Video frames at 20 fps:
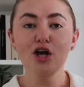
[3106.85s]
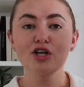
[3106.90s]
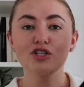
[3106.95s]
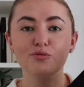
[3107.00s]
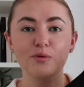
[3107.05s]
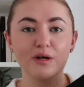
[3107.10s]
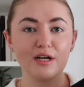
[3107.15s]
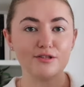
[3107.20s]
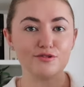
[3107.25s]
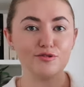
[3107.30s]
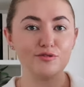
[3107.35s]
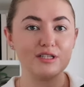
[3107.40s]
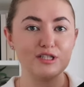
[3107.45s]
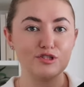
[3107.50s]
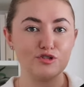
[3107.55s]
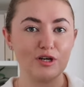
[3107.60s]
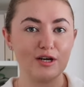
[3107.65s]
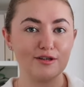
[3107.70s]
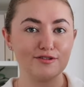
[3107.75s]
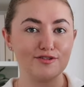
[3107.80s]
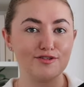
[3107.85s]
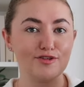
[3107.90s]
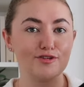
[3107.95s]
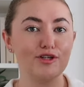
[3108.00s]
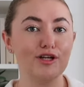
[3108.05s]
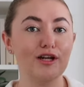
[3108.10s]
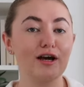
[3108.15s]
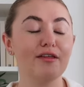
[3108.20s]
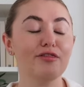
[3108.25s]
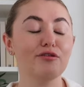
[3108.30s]
So when I saw these trousers on
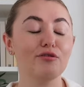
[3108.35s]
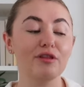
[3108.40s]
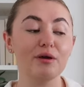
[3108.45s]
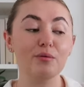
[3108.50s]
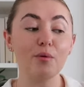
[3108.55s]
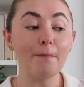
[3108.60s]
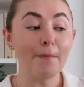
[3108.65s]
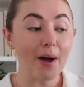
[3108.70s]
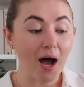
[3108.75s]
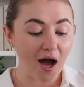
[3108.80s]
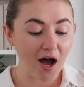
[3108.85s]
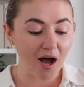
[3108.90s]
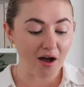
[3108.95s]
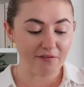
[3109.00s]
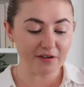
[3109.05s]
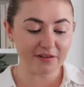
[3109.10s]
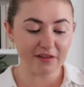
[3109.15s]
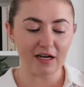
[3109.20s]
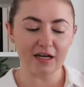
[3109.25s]
New Look, I thought they were perfect.